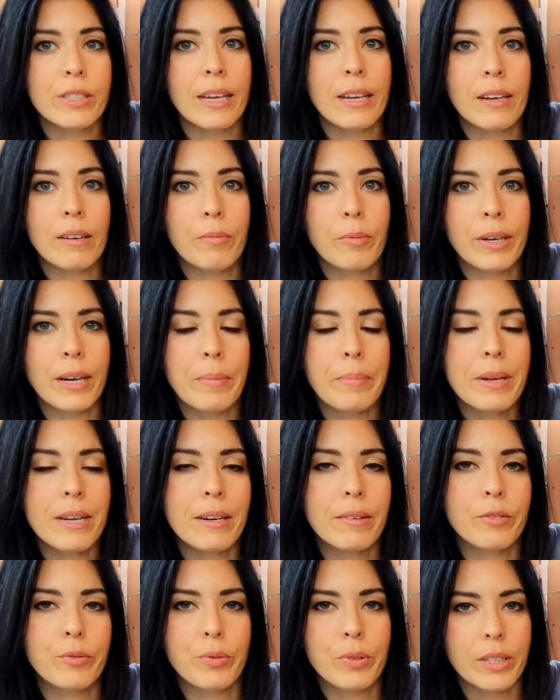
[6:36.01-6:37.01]
And what I mean
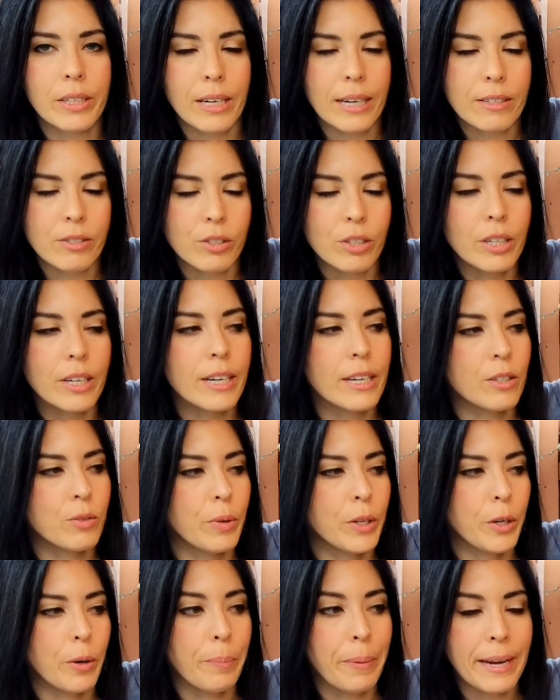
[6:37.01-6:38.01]
is really nice look is
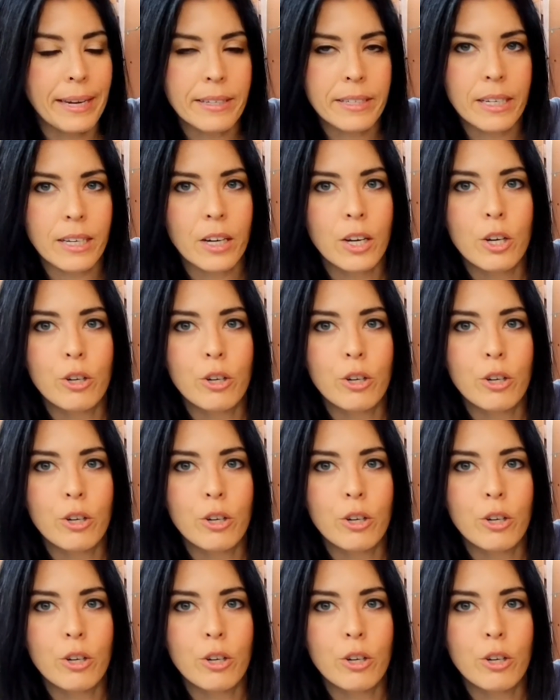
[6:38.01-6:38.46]
when you're painting.